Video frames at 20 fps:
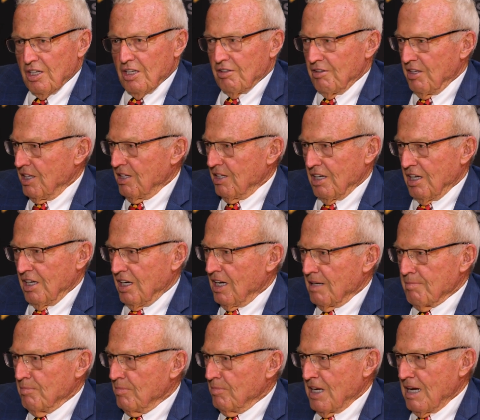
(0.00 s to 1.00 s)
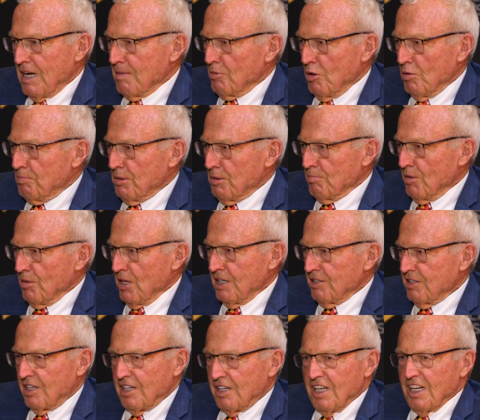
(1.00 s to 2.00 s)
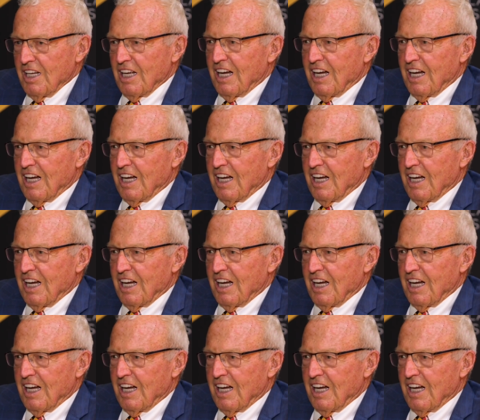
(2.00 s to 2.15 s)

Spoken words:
then I'm open-minded.